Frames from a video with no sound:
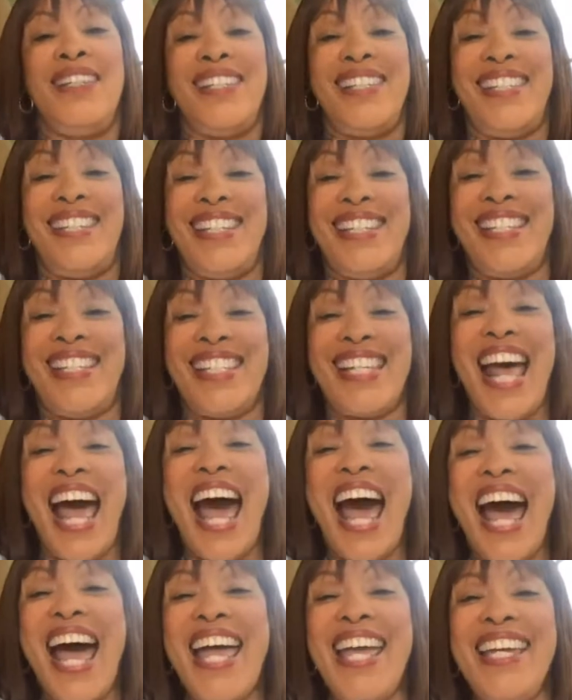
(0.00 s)

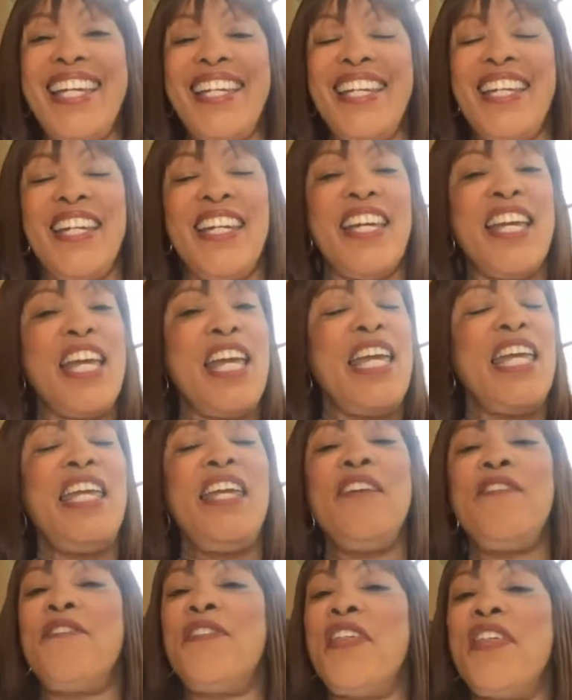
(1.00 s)
decide
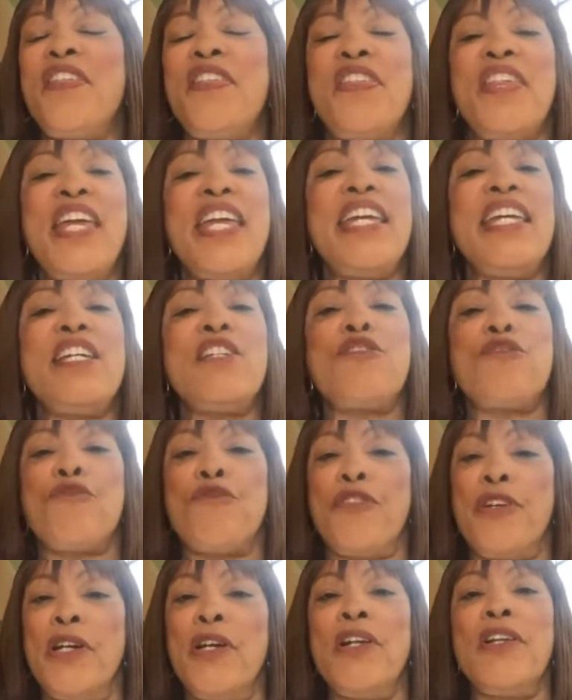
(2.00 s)
if the thing is
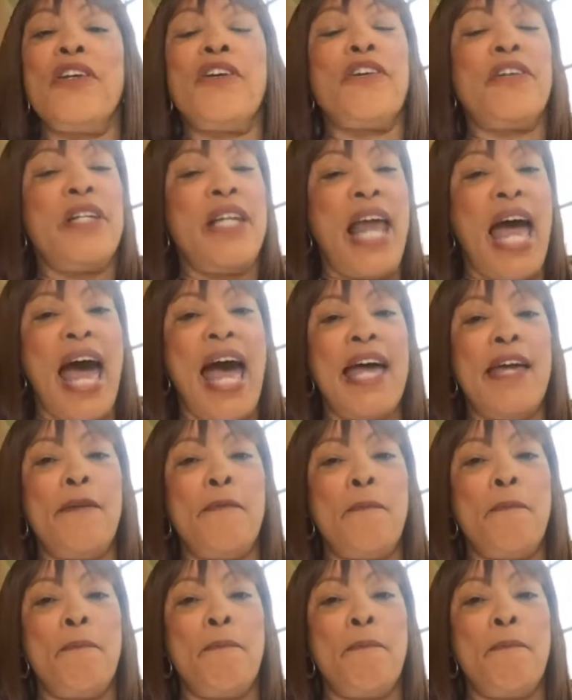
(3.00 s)
real or not.